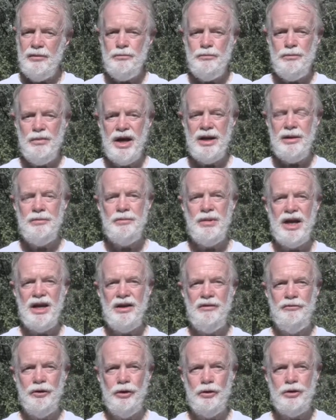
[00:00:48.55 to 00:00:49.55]

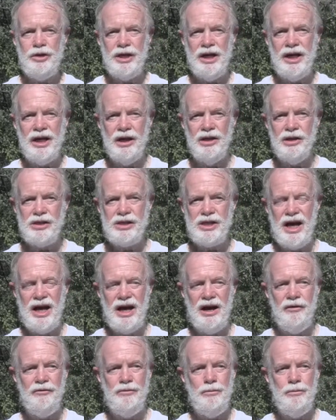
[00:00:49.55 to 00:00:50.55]
many folk tales
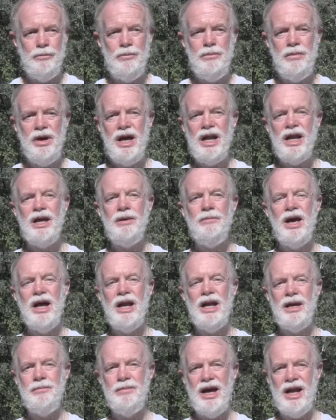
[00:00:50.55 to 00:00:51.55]
have
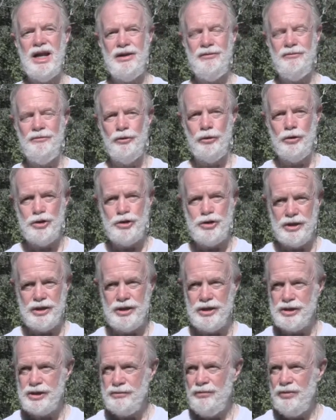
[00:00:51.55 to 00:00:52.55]
many
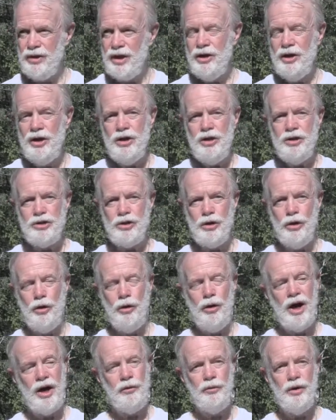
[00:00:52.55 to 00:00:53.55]
versions.
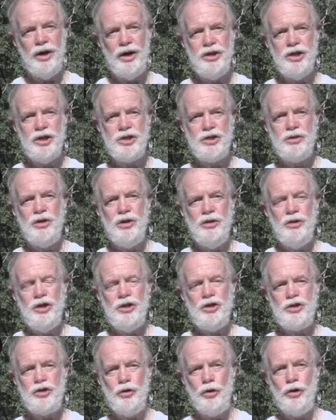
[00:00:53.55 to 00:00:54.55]
So I read this
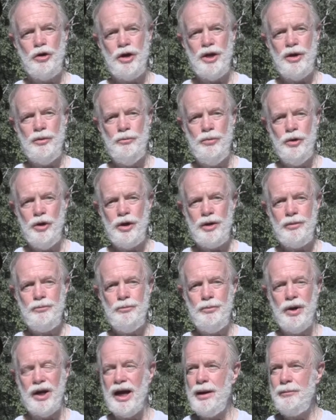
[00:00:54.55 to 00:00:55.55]
story in a book,
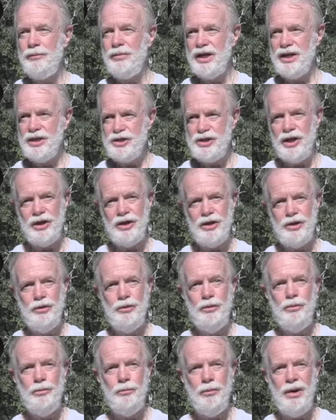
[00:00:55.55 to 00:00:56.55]
but I'm going to tell
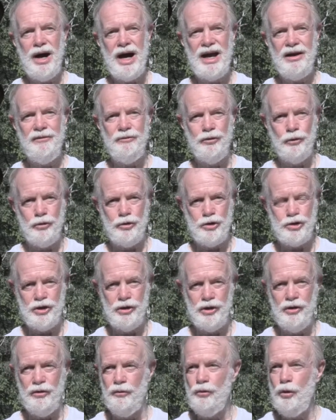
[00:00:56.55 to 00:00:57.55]
you my
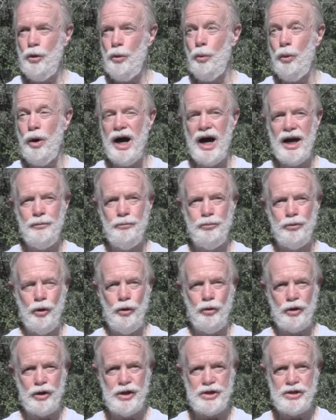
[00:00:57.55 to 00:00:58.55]
version of Why
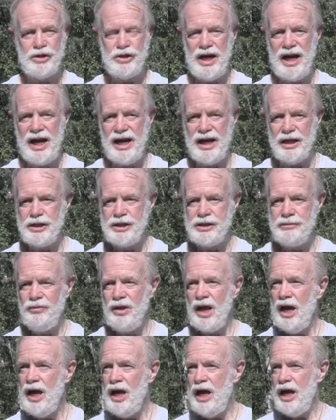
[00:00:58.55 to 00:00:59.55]
Brolgas Dance.
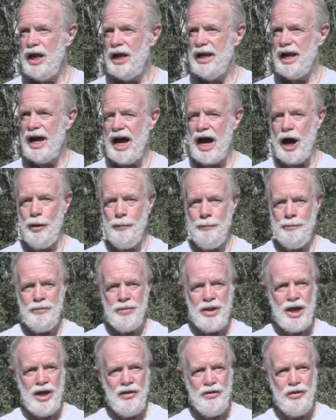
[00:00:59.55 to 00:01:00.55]
Now,
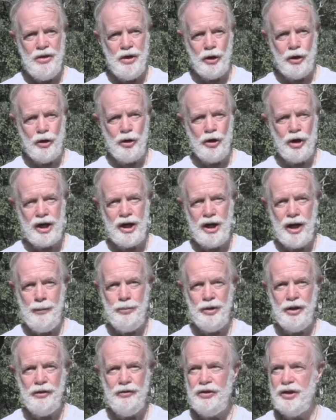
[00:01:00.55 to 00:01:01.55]
there are a
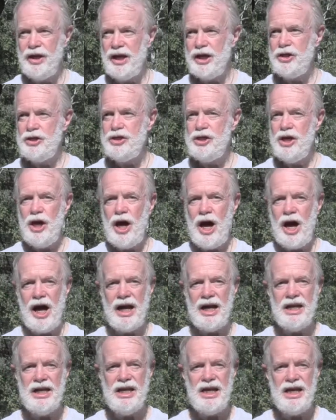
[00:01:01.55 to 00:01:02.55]
couple of things
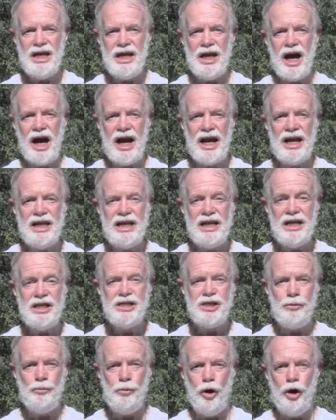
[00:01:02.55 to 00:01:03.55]
I need. I need
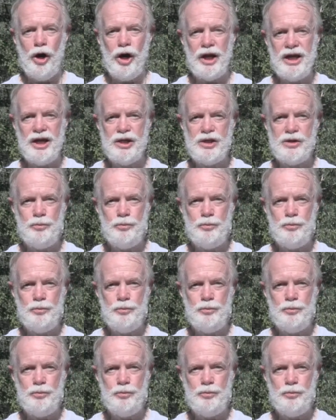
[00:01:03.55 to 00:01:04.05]
some audience